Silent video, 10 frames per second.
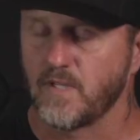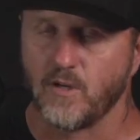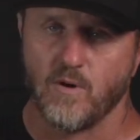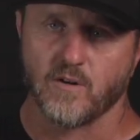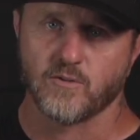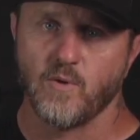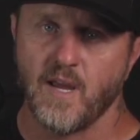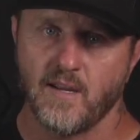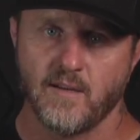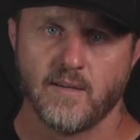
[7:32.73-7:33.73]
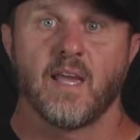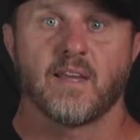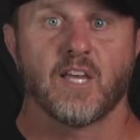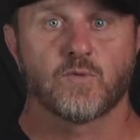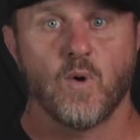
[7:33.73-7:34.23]
He walked away, and
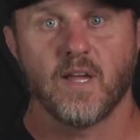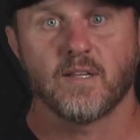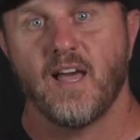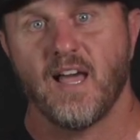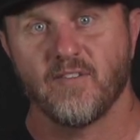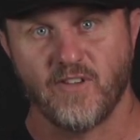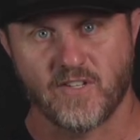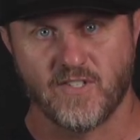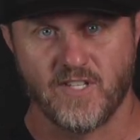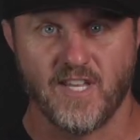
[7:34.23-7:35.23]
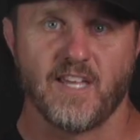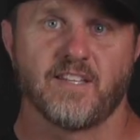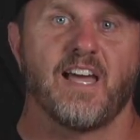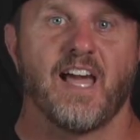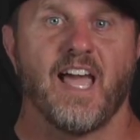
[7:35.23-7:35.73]
guess what? I fixed the dent.
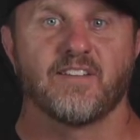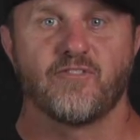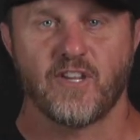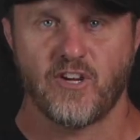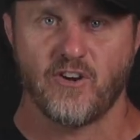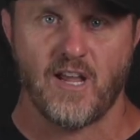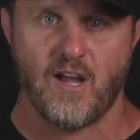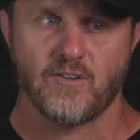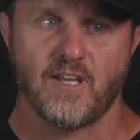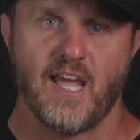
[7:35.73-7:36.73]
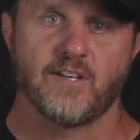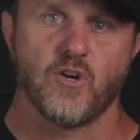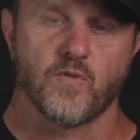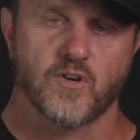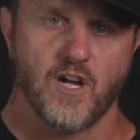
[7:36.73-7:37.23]
I had to figure it out. I had to
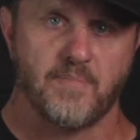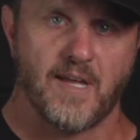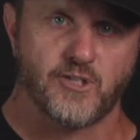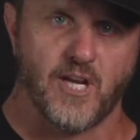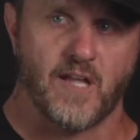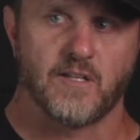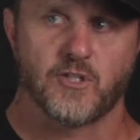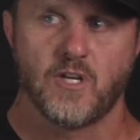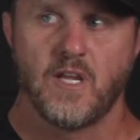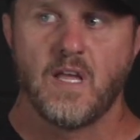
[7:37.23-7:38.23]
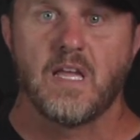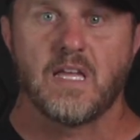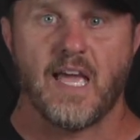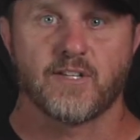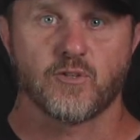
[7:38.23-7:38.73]
overcome that challenge.
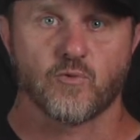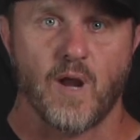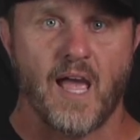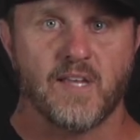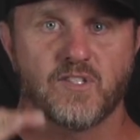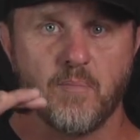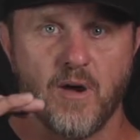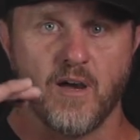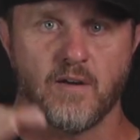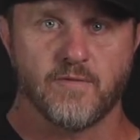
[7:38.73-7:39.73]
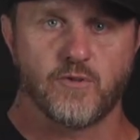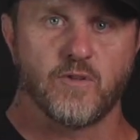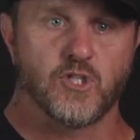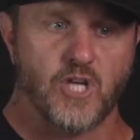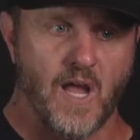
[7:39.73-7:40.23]
I had to rise above to
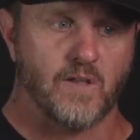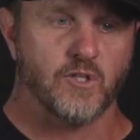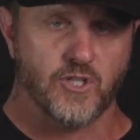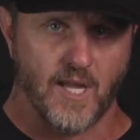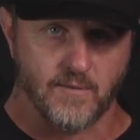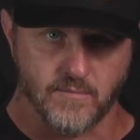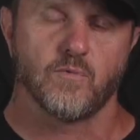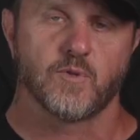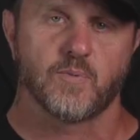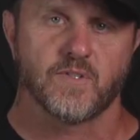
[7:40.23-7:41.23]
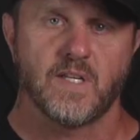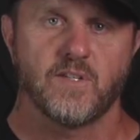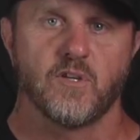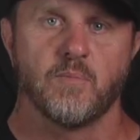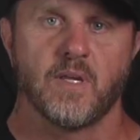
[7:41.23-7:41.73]
the challenge that was
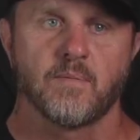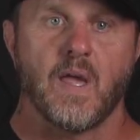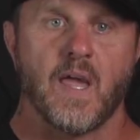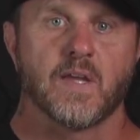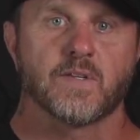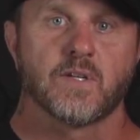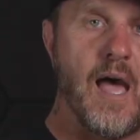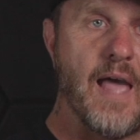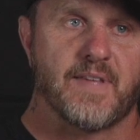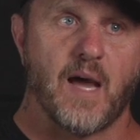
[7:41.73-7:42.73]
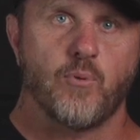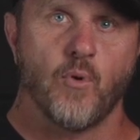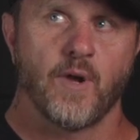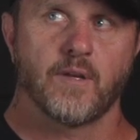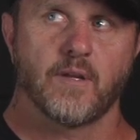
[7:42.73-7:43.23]
presented to me. And at that
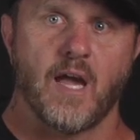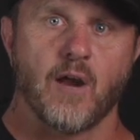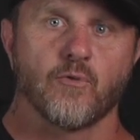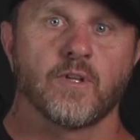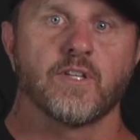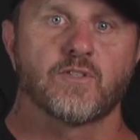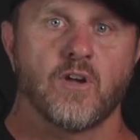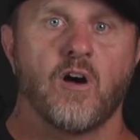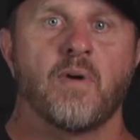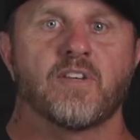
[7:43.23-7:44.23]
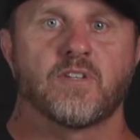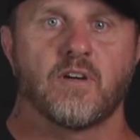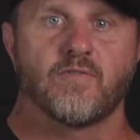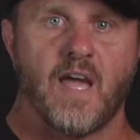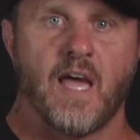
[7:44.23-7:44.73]
point, I really saw
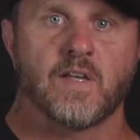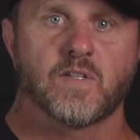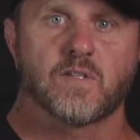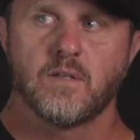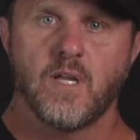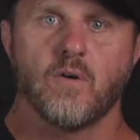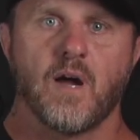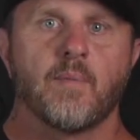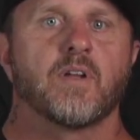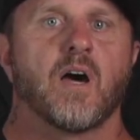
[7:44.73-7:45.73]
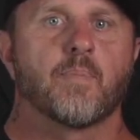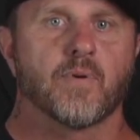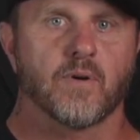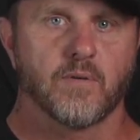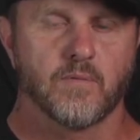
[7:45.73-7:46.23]
myself as, no, I'm an
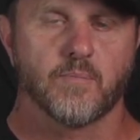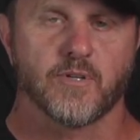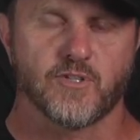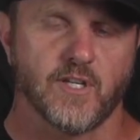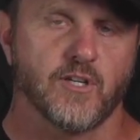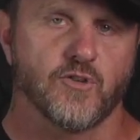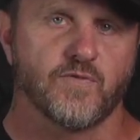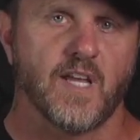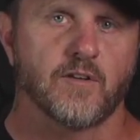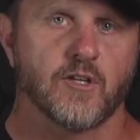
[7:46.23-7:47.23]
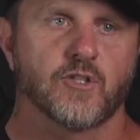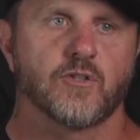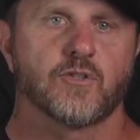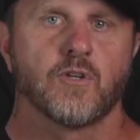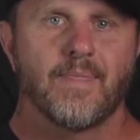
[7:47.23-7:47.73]
upper percentage of
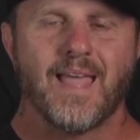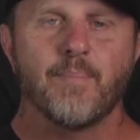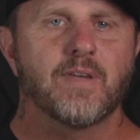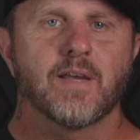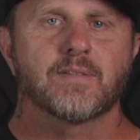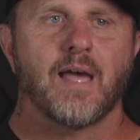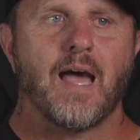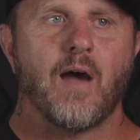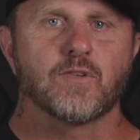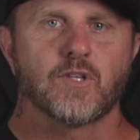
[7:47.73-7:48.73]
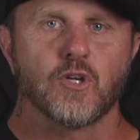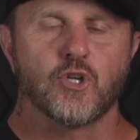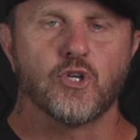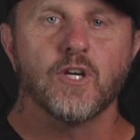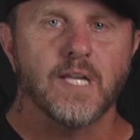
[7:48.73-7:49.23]
technicians, not because I was
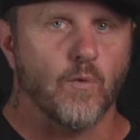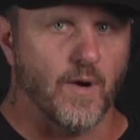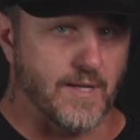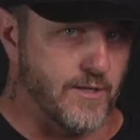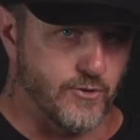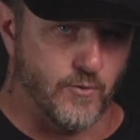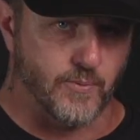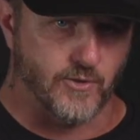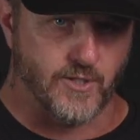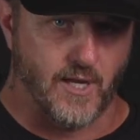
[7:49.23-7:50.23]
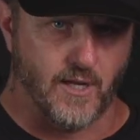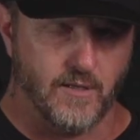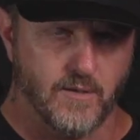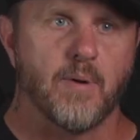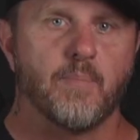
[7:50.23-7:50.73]
good at what I do per se,
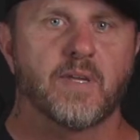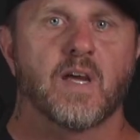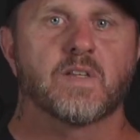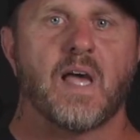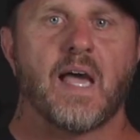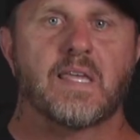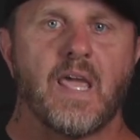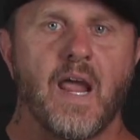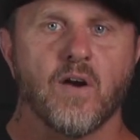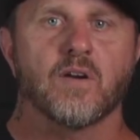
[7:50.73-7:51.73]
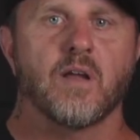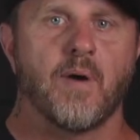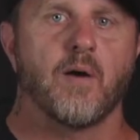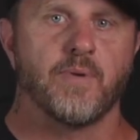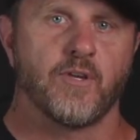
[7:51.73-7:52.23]
but because I cared
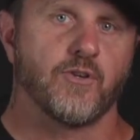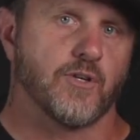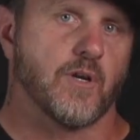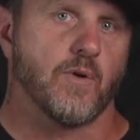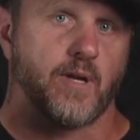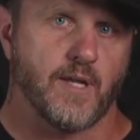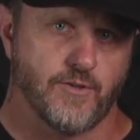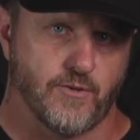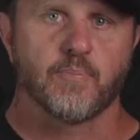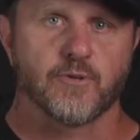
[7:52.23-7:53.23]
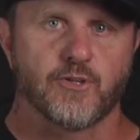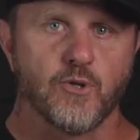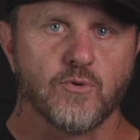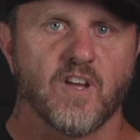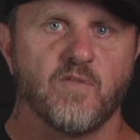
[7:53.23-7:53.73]
about being good at what I do, the
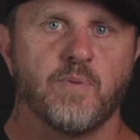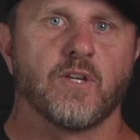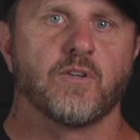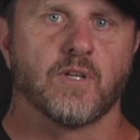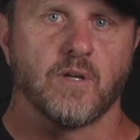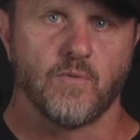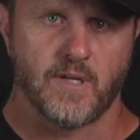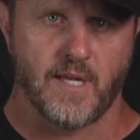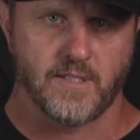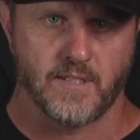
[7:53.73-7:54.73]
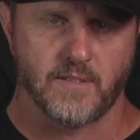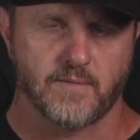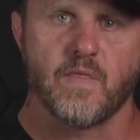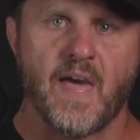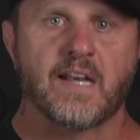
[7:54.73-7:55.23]
pursuit of being good at what I did.
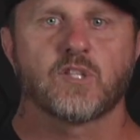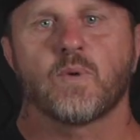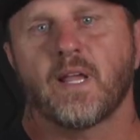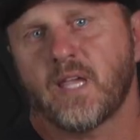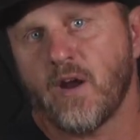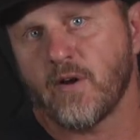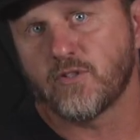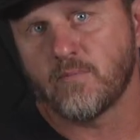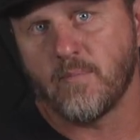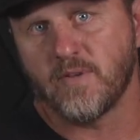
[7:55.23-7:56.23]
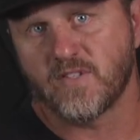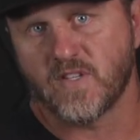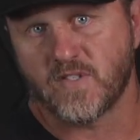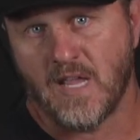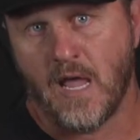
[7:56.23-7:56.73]
That is what I carry to my
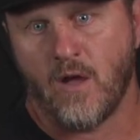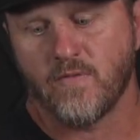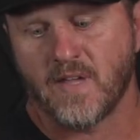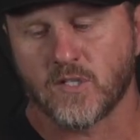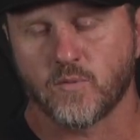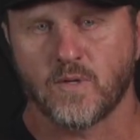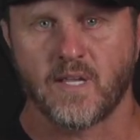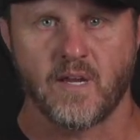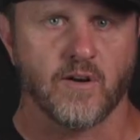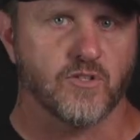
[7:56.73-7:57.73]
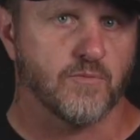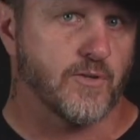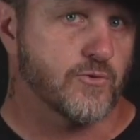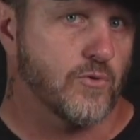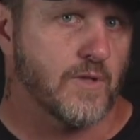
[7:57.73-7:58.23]
business now. That is what I carry to my
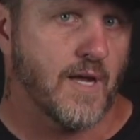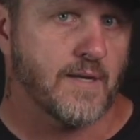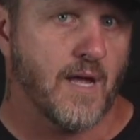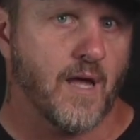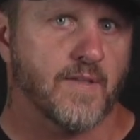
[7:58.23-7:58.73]
tool line now.